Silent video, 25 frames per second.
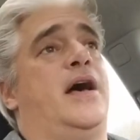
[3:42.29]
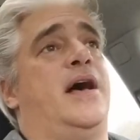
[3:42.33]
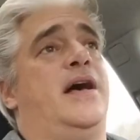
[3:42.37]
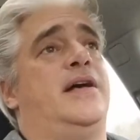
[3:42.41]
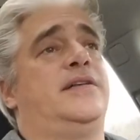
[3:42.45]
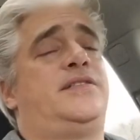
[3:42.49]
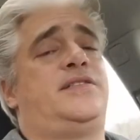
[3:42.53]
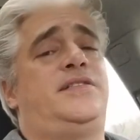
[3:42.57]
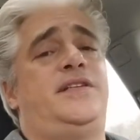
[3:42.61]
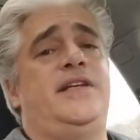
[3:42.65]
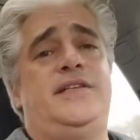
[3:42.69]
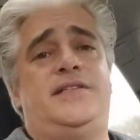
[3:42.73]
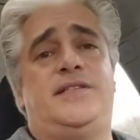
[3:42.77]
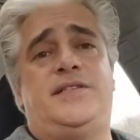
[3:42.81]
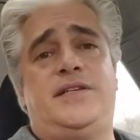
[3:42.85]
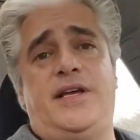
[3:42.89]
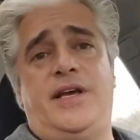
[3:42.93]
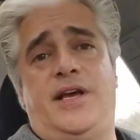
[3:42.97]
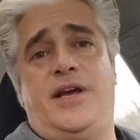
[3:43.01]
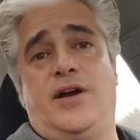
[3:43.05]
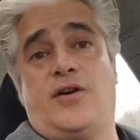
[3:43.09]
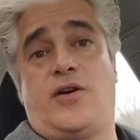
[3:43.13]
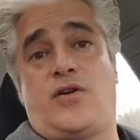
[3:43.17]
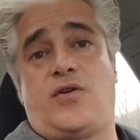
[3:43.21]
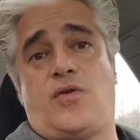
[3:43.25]
Uh, CC
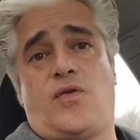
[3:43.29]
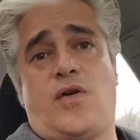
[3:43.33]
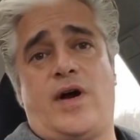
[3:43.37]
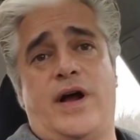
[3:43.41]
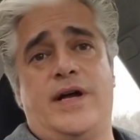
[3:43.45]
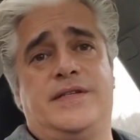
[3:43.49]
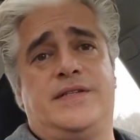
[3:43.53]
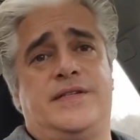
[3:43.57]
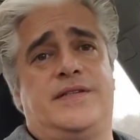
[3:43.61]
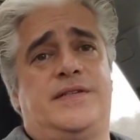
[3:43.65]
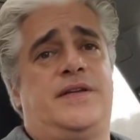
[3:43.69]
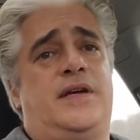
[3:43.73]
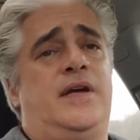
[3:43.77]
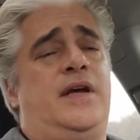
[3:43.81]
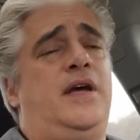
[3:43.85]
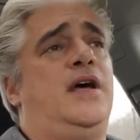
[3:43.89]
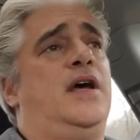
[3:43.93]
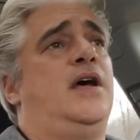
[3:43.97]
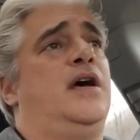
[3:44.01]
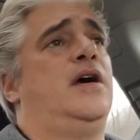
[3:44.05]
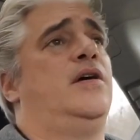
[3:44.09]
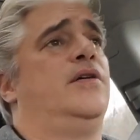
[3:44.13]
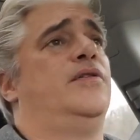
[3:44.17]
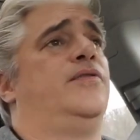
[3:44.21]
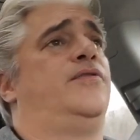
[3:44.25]
here, Chris,
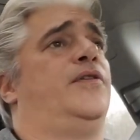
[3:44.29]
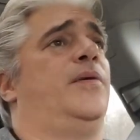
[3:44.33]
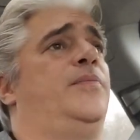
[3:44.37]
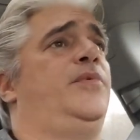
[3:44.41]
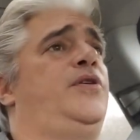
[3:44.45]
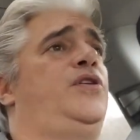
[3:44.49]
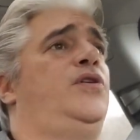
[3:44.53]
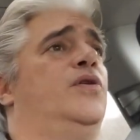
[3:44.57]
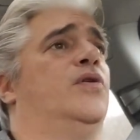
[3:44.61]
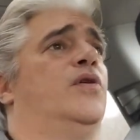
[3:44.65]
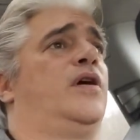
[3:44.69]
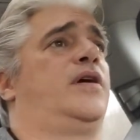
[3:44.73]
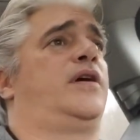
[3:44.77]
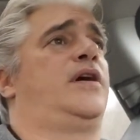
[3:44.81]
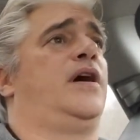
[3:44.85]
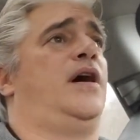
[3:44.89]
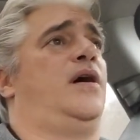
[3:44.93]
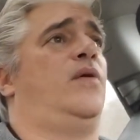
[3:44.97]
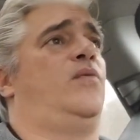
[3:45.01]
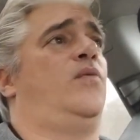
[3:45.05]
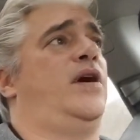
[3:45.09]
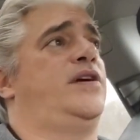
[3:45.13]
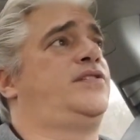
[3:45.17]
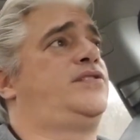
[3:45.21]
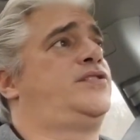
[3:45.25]
from New York,
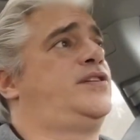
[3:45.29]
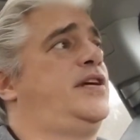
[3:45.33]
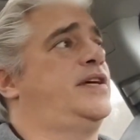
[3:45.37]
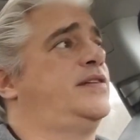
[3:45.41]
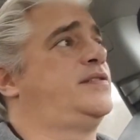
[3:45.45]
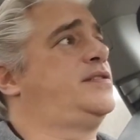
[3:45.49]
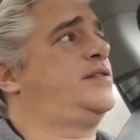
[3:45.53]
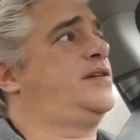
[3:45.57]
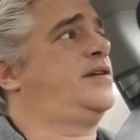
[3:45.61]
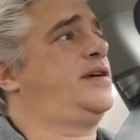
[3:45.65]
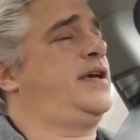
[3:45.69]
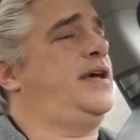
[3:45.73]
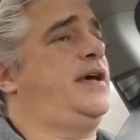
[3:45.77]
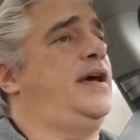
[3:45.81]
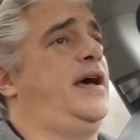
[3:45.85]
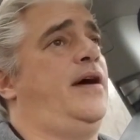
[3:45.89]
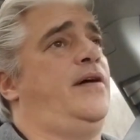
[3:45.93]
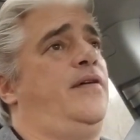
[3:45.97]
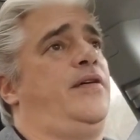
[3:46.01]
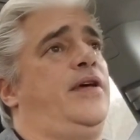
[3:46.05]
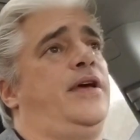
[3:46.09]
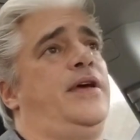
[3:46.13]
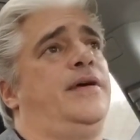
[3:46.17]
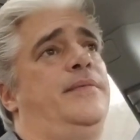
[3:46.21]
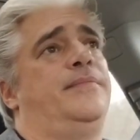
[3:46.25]
uh, Westchester
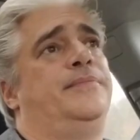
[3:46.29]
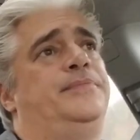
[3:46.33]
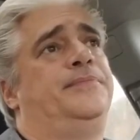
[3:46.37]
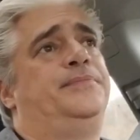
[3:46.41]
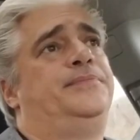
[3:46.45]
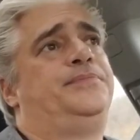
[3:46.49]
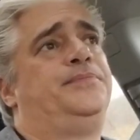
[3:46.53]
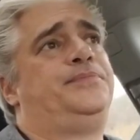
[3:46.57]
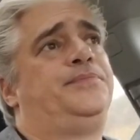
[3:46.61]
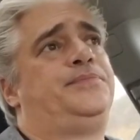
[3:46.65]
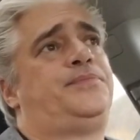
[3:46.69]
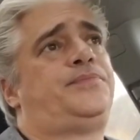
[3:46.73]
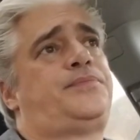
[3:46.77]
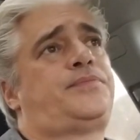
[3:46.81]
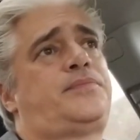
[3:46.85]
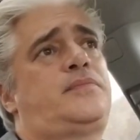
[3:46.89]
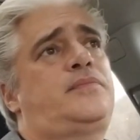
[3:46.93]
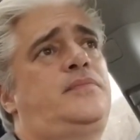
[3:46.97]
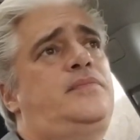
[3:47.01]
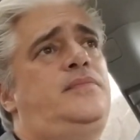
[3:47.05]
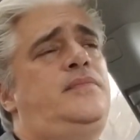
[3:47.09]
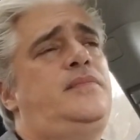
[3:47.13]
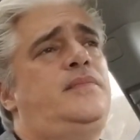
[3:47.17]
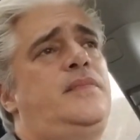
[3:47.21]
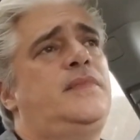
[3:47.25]
County.
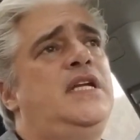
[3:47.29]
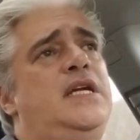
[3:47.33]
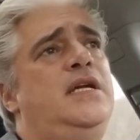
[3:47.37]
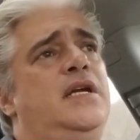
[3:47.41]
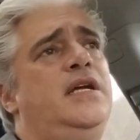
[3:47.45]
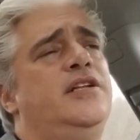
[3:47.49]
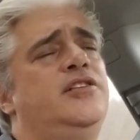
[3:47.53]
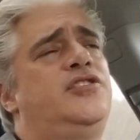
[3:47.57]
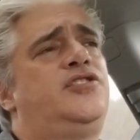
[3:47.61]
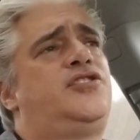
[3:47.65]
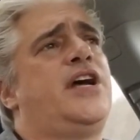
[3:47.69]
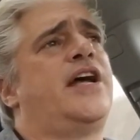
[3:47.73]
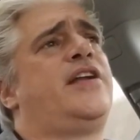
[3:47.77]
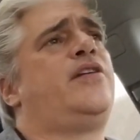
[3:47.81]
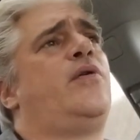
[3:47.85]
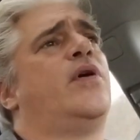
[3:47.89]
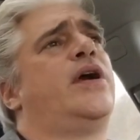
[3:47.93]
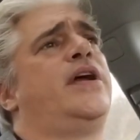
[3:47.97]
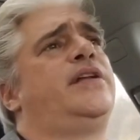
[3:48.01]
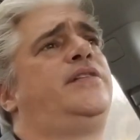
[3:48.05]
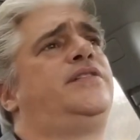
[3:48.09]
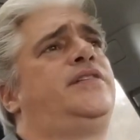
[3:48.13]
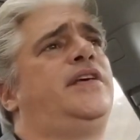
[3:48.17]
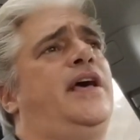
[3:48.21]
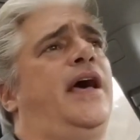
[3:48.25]
It's
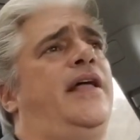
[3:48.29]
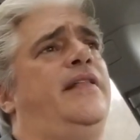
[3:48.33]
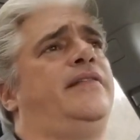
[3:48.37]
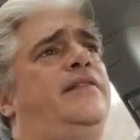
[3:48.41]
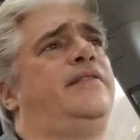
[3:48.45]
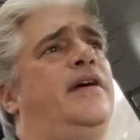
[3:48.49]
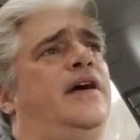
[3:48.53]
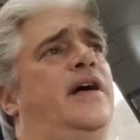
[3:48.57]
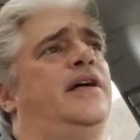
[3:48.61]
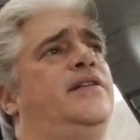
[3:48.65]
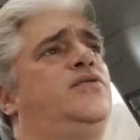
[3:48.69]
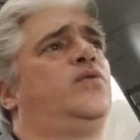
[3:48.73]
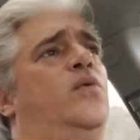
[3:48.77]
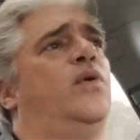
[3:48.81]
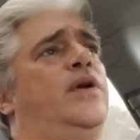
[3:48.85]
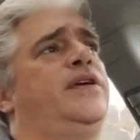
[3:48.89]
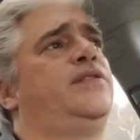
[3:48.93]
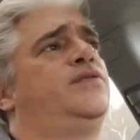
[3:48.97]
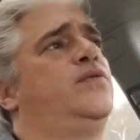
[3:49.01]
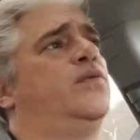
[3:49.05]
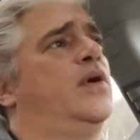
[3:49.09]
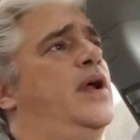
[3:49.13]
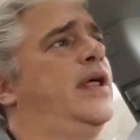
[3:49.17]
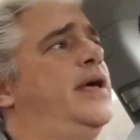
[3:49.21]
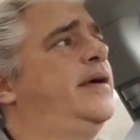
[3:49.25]
January 10th, uh,
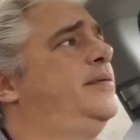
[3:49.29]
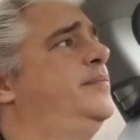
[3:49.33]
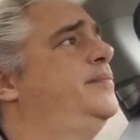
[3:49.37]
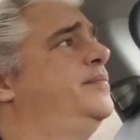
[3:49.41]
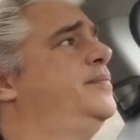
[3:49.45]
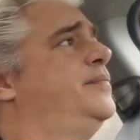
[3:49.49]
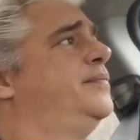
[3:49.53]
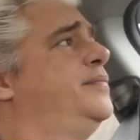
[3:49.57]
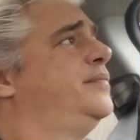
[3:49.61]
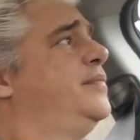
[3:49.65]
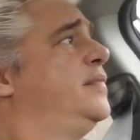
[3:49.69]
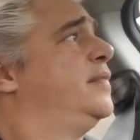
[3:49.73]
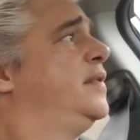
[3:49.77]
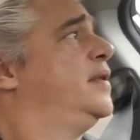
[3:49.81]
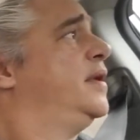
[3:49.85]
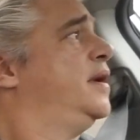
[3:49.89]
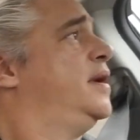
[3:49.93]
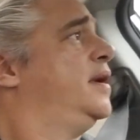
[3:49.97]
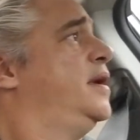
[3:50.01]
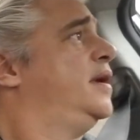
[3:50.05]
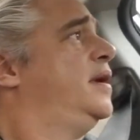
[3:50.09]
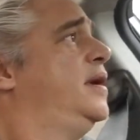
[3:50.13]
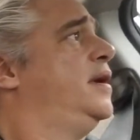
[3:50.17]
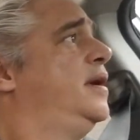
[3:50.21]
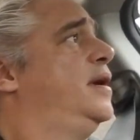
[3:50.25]
2020,
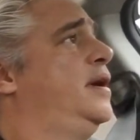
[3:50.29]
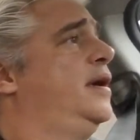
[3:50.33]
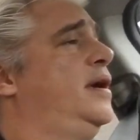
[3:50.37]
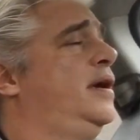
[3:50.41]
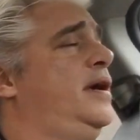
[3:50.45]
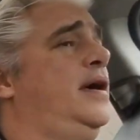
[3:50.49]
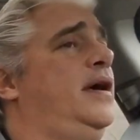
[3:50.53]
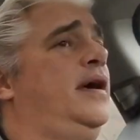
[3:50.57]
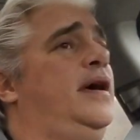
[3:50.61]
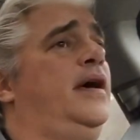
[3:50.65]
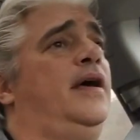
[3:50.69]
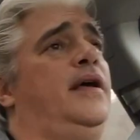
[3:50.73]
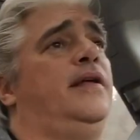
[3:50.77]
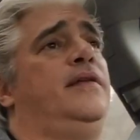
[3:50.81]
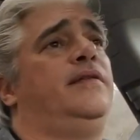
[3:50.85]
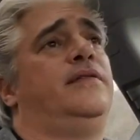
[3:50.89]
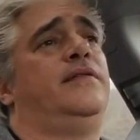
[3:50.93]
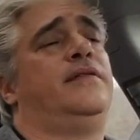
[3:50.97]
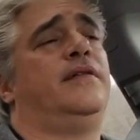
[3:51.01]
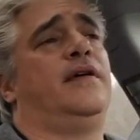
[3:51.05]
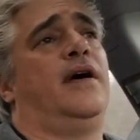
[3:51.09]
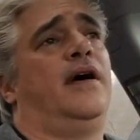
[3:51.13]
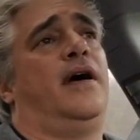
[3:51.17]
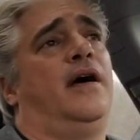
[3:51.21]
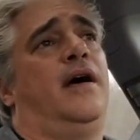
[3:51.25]

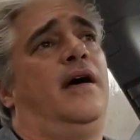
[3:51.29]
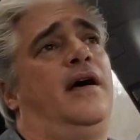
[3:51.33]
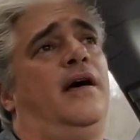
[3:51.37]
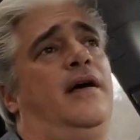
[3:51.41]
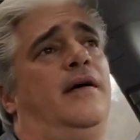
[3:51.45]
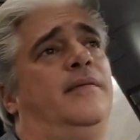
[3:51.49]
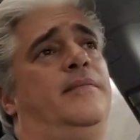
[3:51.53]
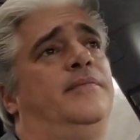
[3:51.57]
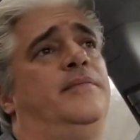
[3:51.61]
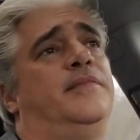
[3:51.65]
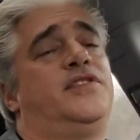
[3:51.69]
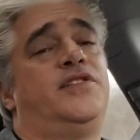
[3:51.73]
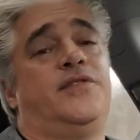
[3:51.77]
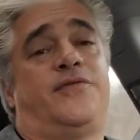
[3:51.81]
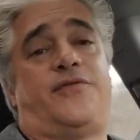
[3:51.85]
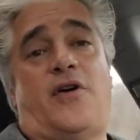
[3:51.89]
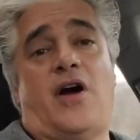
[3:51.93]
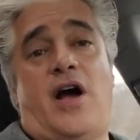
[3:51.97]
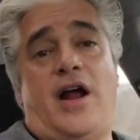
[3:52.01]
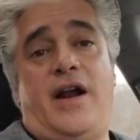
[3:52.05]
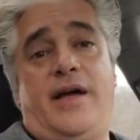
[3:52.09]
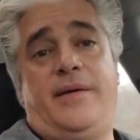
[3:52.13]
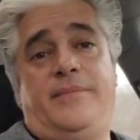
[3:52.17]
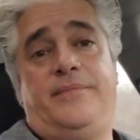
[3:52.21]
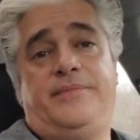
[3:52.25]
and uh, it's a
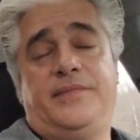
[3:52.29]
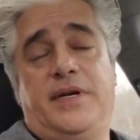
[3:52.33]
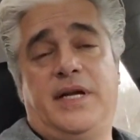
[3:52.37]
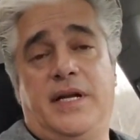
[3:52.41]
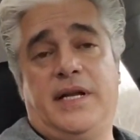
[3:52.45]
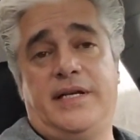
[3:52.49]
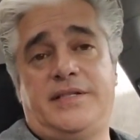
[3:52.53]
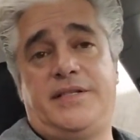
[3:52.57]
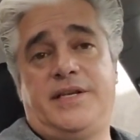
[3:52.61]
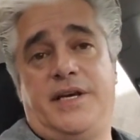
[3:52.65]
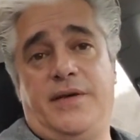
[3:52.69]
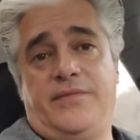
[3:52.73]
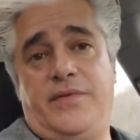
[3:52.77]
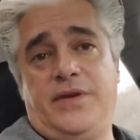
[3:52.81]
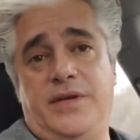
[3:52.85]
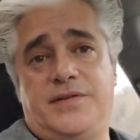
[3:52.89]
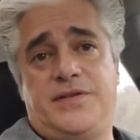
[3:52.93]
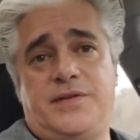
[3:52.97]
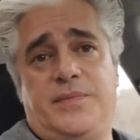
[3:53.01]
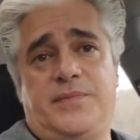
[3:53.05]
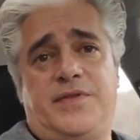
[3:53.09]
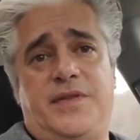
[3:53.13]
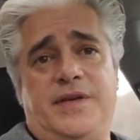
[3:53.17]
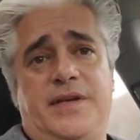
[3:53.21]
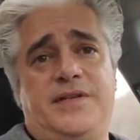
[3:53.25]
Friday. I like to give you
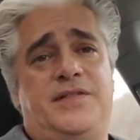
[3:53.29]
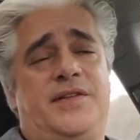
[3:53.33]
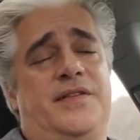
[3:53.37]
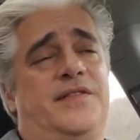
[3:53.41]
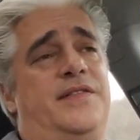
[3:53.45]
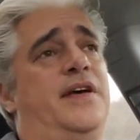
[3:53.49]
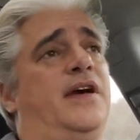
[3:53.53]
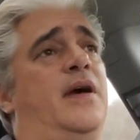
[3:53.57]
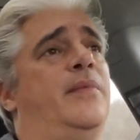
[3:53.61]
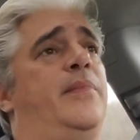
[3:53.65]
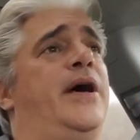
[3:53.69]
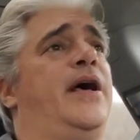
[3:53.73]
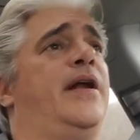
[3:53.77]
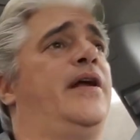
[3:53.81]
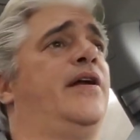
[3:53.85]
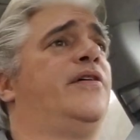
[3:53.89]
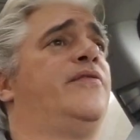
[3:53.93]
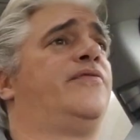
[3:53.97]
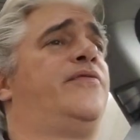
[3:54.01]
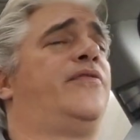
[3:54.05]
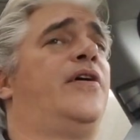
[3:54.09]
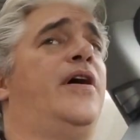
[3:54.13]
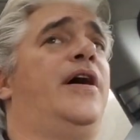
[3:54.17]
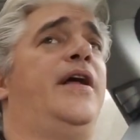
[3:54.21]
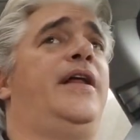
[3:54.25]
some things to think about on
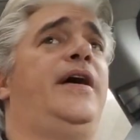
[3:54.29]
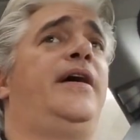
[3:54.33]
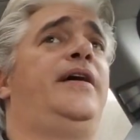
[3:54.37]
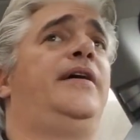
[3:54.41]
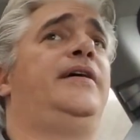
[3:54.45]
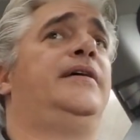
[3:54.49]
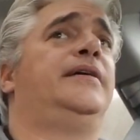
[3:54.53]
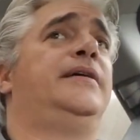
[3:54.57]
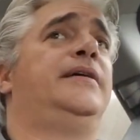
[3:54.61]
a Friday.